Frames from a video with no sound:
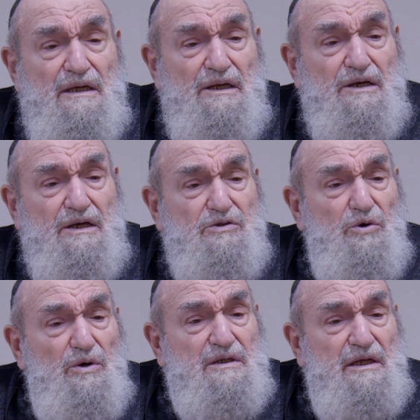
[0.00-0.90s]
You can
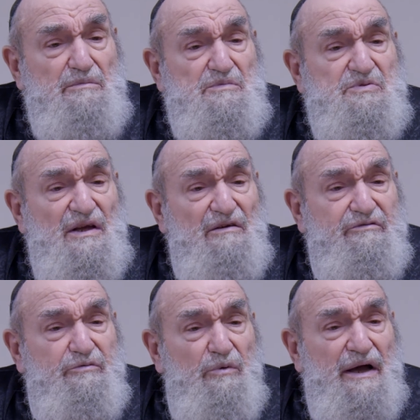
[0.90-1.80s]
talk to him
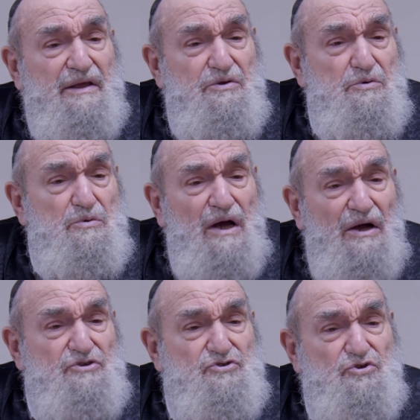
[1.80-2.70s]
himself. Why you
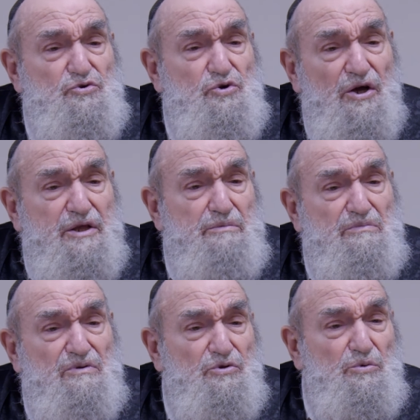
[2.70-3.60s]
guys, you goyim,
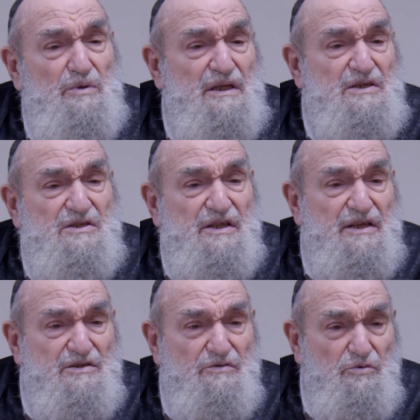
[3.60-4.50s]
doing these
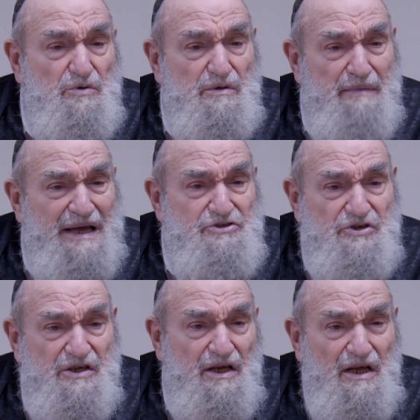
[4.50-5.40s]
things and doing
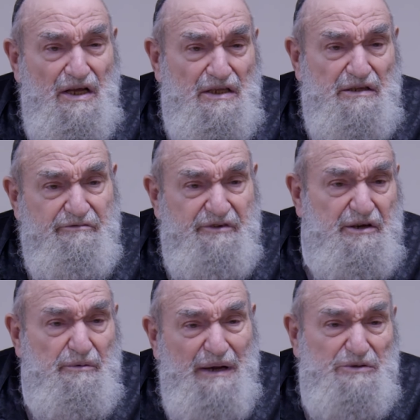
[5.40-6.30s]
magic to
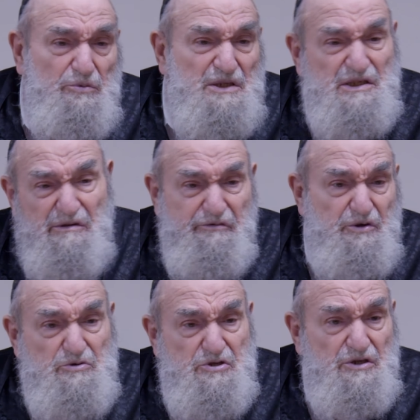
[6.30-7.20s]
figure out what's the
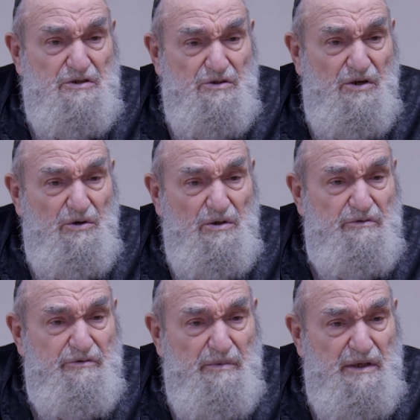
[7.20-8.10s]
future is going to hold
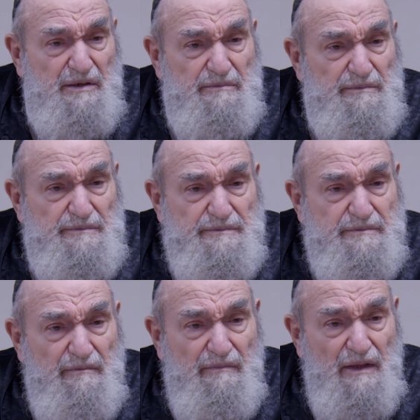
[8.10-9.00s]
for me?
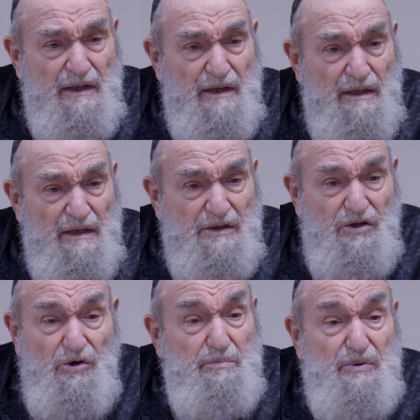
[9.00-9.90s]
You
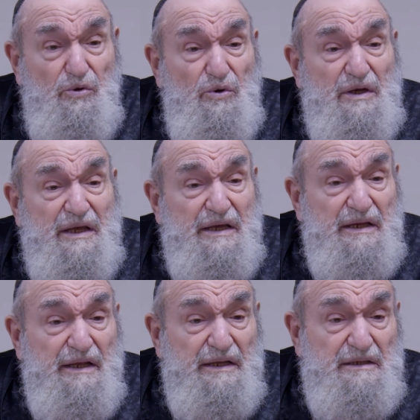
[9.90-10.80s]
don't belong here
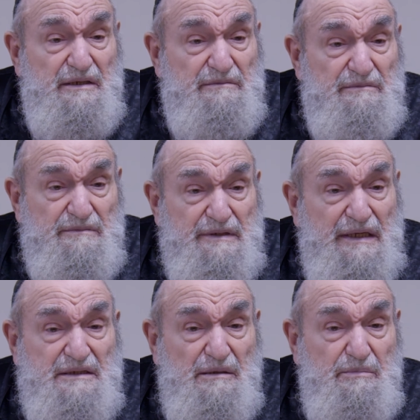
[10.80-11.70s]
then.
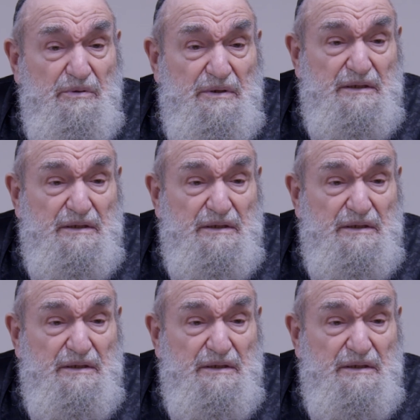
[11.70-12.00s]
That's the point.